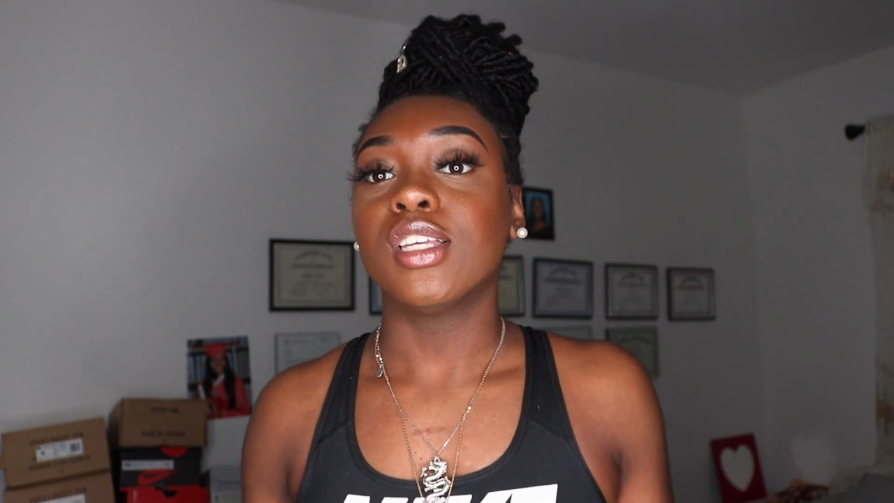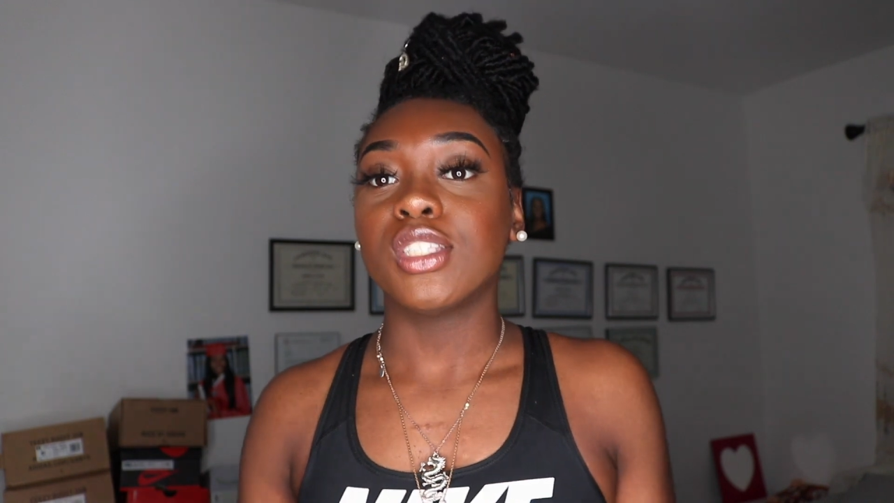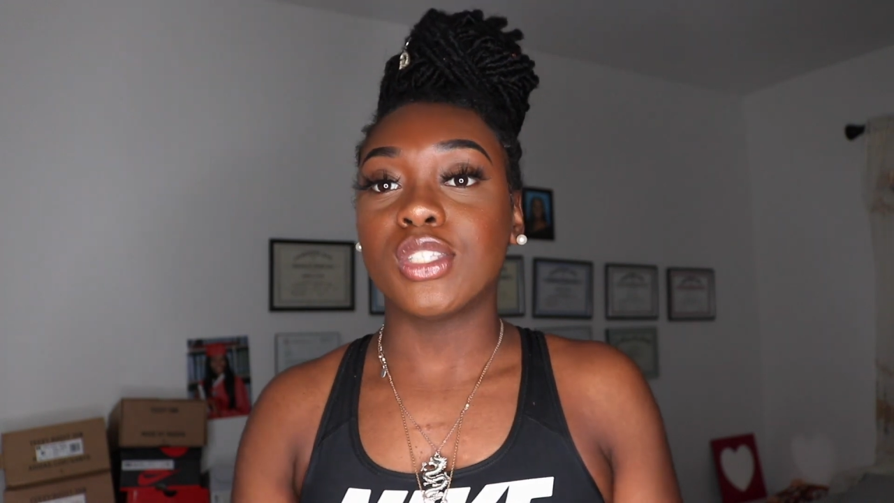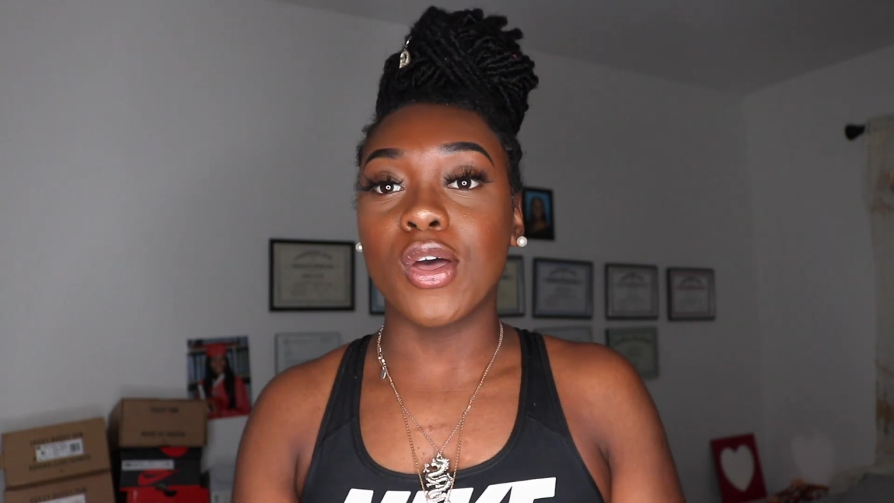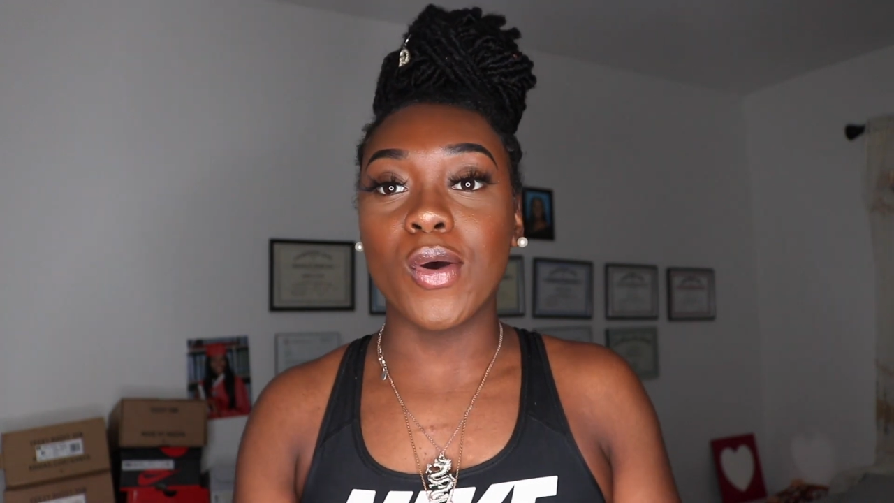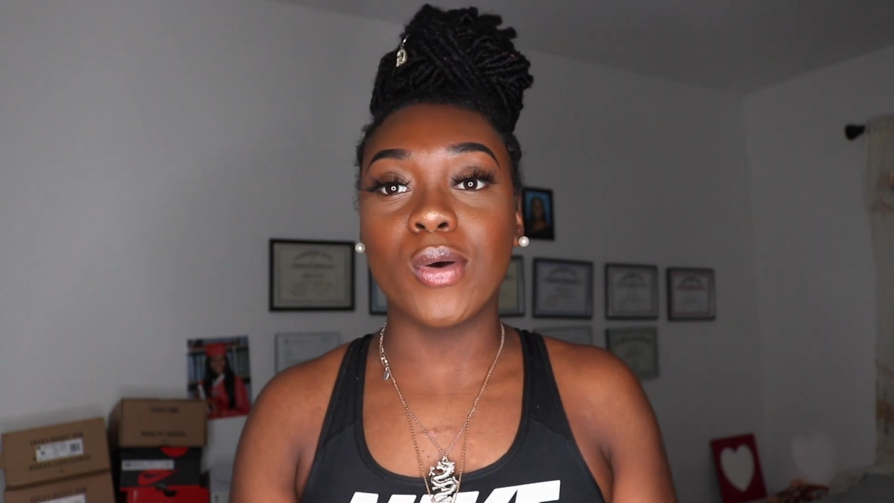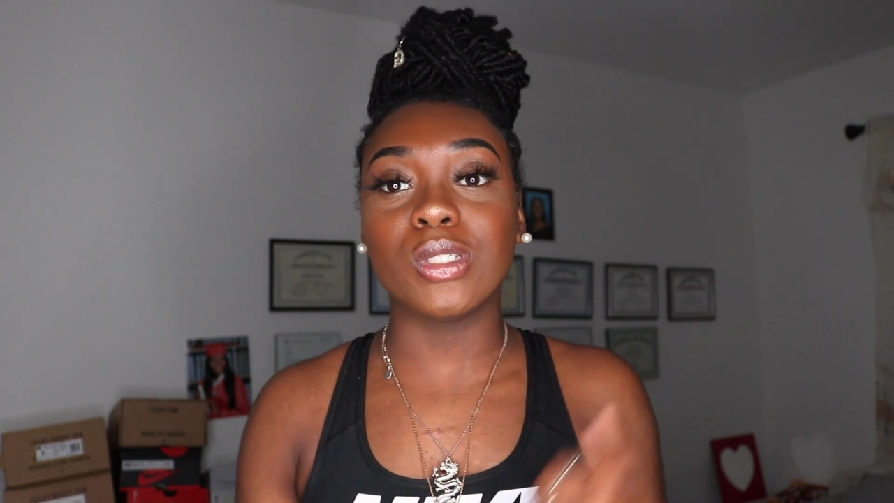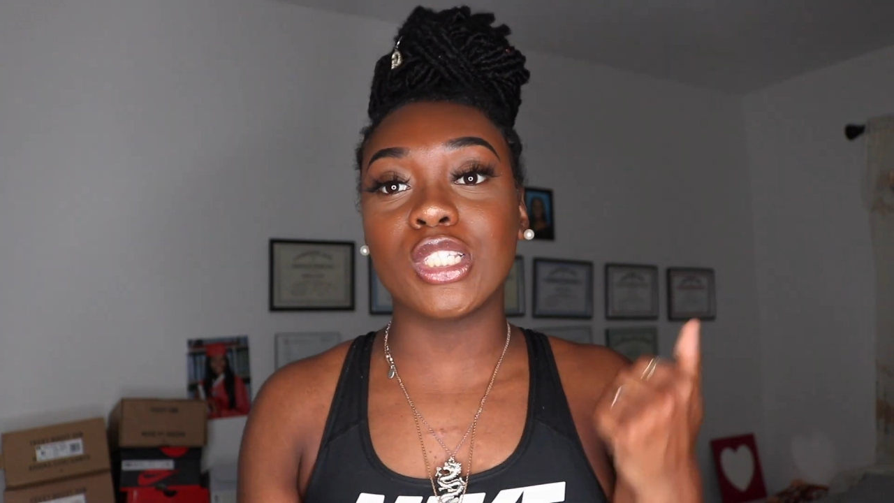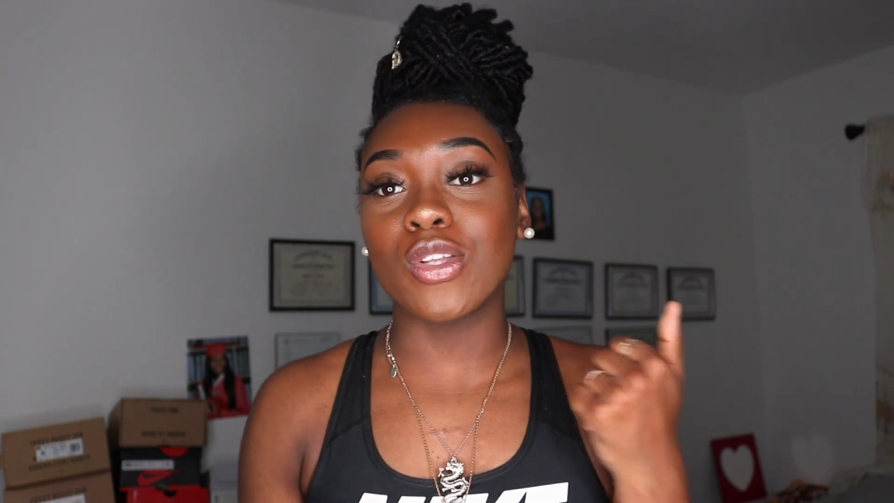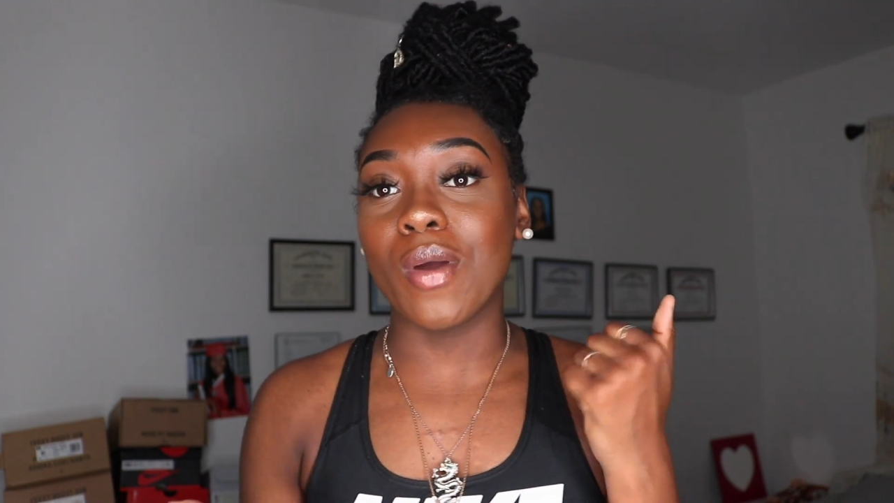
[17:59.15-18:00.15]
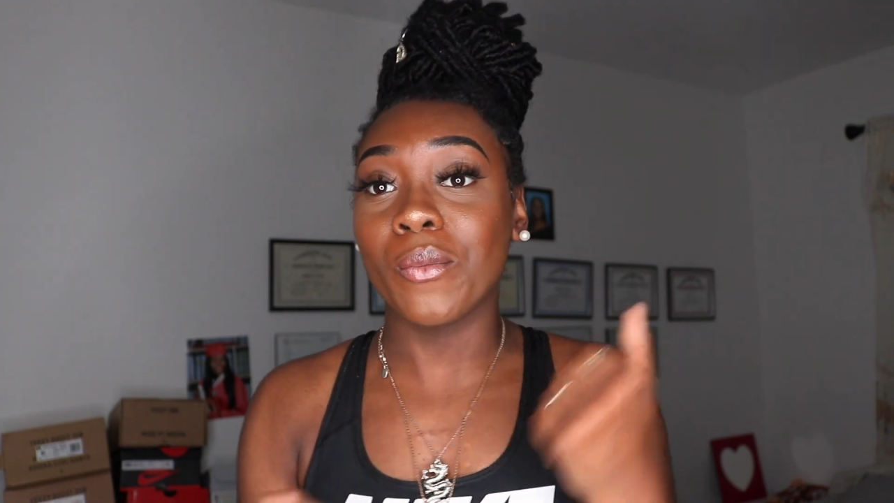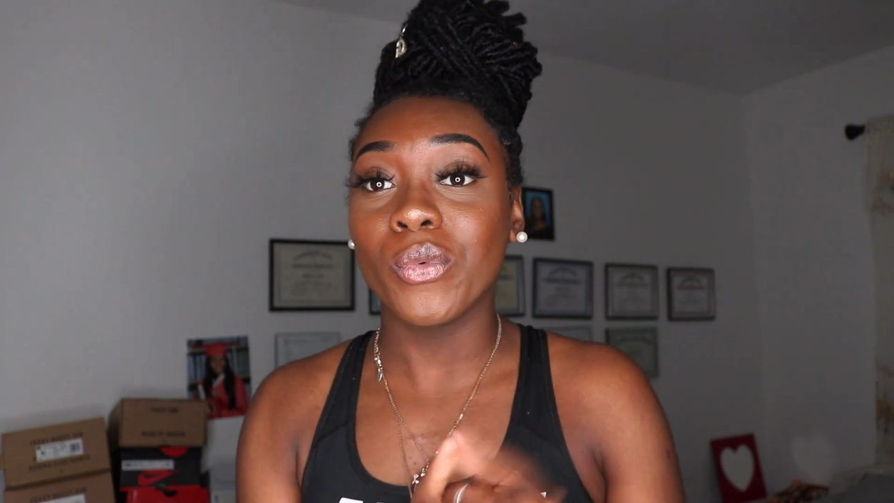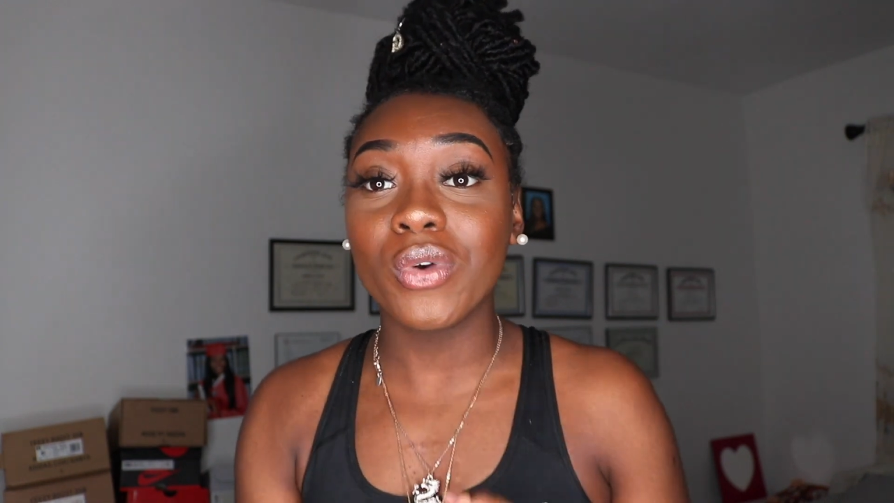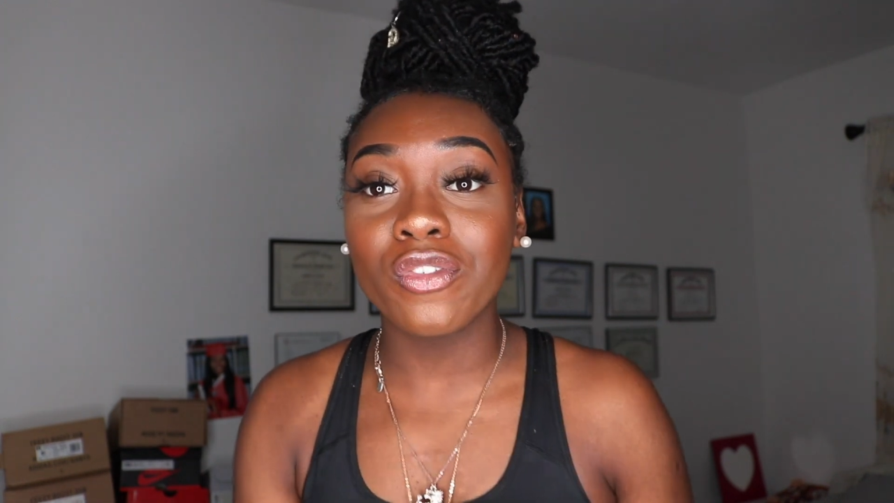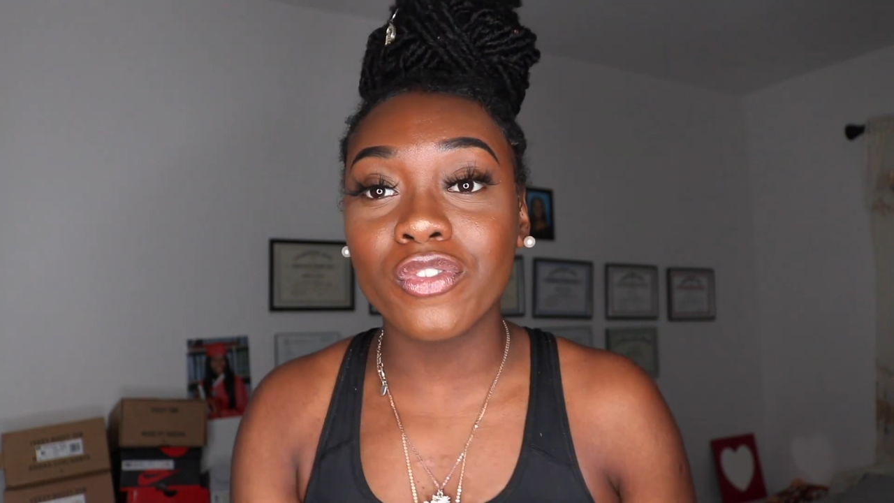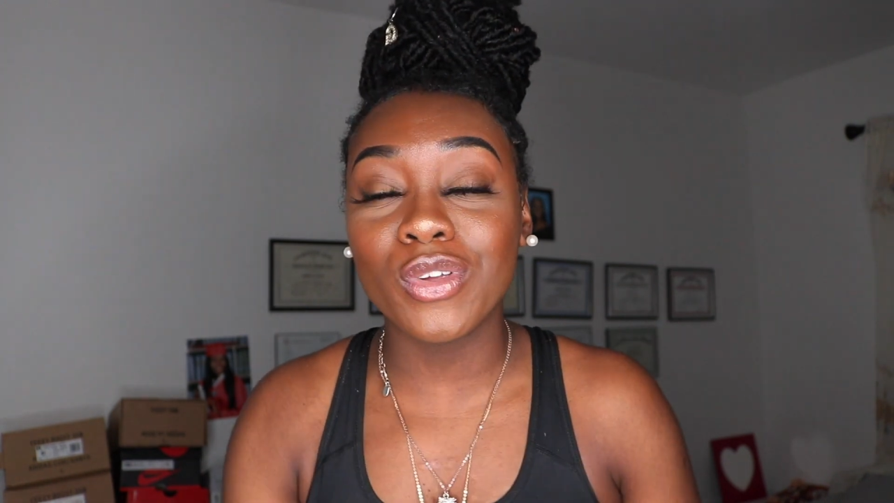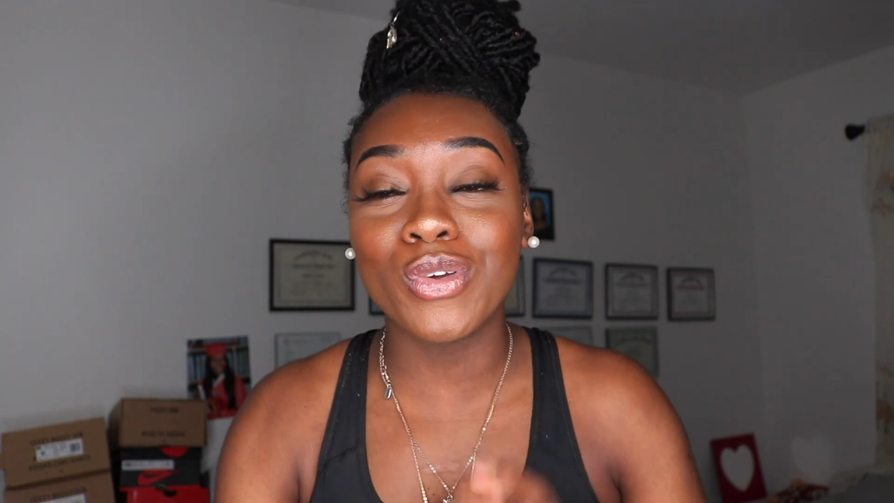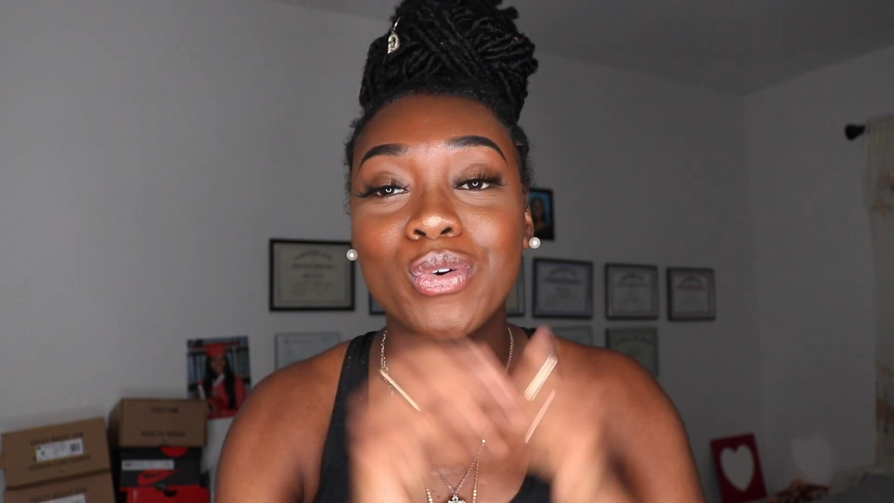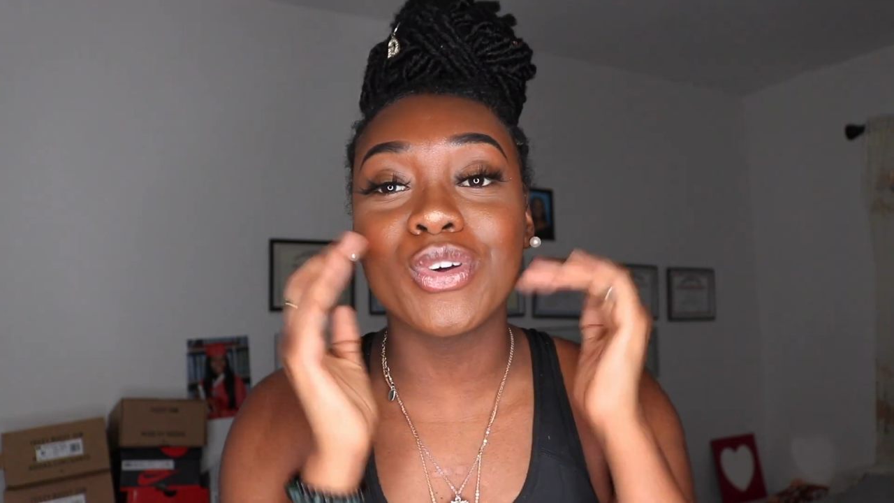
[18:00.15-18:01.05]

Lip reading: So just know I'm rooting for you.